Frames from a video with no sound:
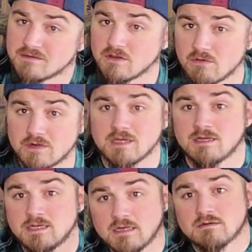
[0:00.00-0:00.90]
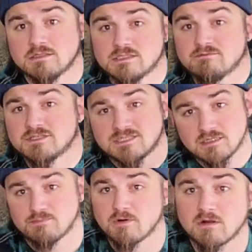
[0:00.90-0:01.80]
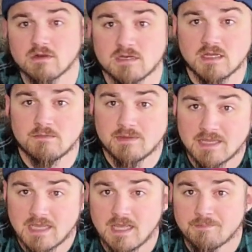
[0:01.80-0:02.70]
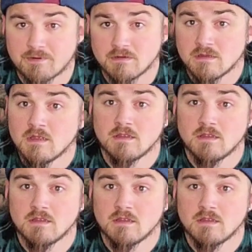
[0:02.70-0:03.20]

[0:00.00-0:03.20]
going on down in Civic Center Park and down by the Capitol.